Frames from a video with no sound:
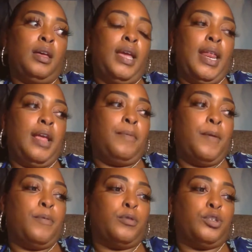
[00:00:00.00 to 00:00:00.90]
getting
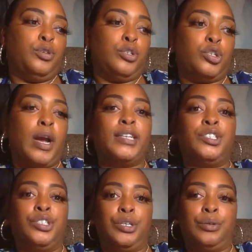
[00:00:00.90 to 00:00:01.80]
people to
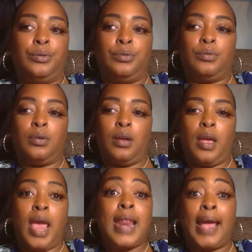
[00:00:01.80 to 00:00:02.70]
trust you.
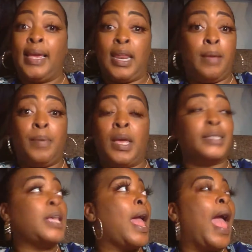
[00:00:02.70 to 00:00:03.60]
And I get it,
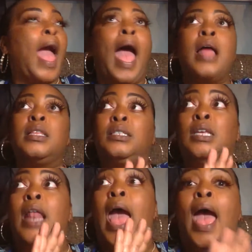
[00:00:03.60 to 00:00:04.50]
because
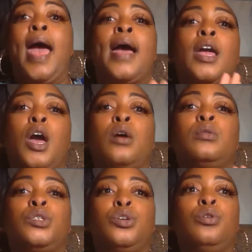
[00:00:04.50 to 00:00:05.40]
listen, I
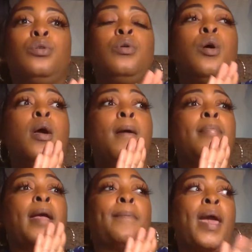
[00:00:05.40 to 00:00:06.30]
go to,
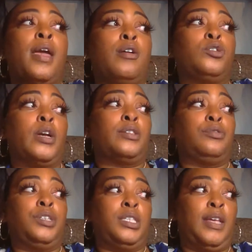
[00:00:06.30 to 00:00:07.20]
my
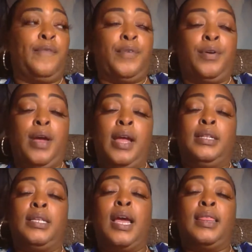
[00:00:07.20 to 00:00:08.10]
hairdresser just suffered a
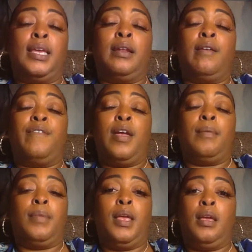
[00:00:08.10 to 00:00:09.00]
death in her
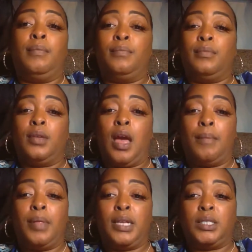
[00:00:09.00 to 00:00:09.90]
family.
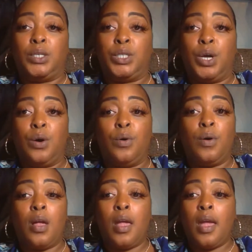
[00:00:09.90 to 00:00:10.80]
God bless her
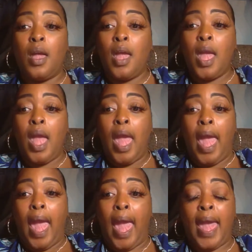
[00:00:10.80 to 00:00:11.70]
soul.
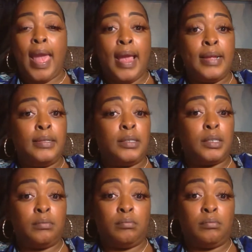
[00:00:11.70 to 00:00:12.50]
And